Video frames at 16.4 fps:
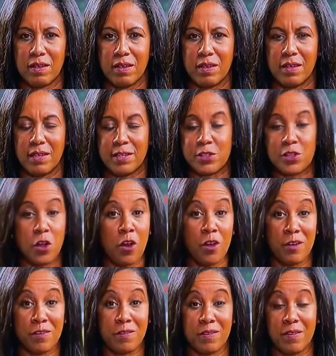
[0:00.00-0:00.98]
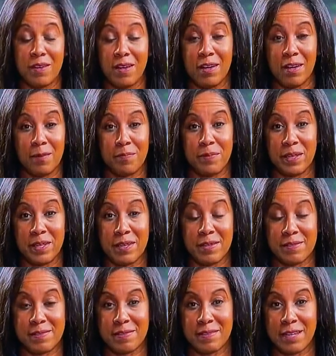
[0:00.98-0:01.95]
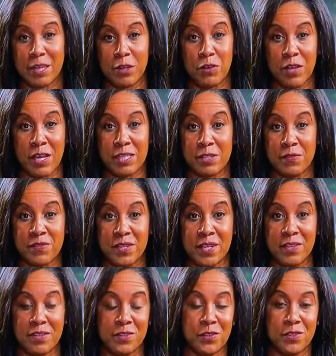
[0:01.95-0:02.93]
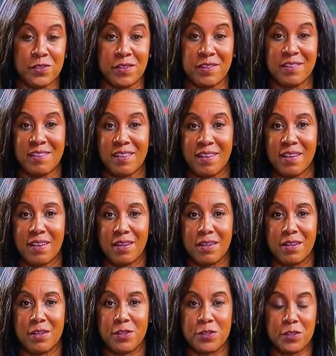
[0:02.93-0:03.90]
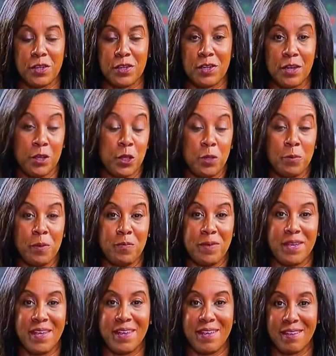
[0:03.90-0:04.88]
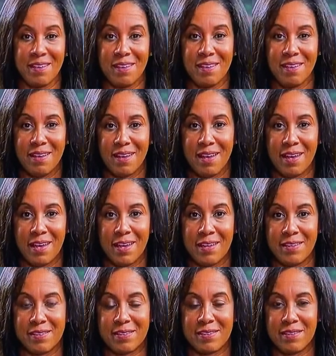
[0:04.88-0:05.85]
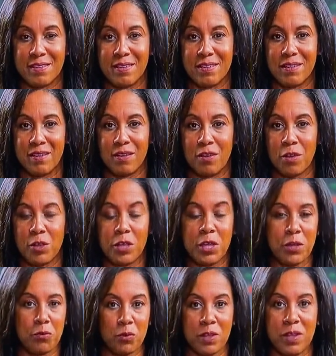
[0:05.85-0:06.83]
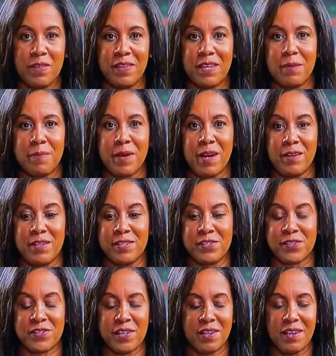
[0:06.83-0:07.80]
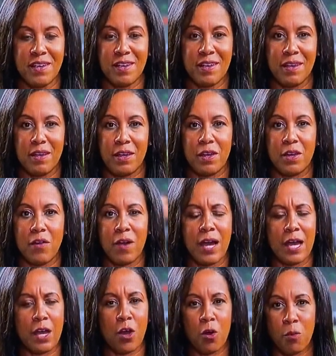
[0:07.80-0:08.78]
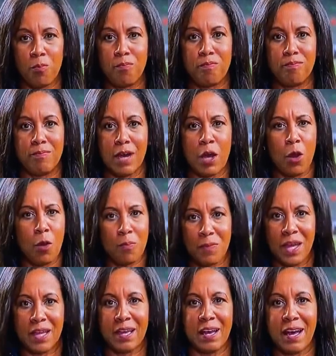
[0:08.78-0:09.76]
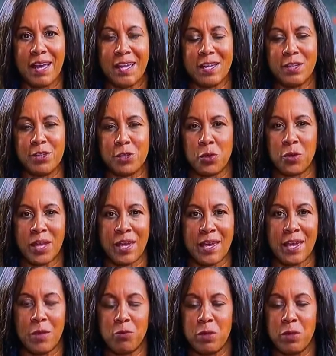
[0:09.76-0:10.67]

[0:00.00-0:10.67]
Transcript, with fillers: It's hard uh, because, like you guys have said, this is a this is a human being, and all you can really think about is, you know, I hope I hope that guy is okay.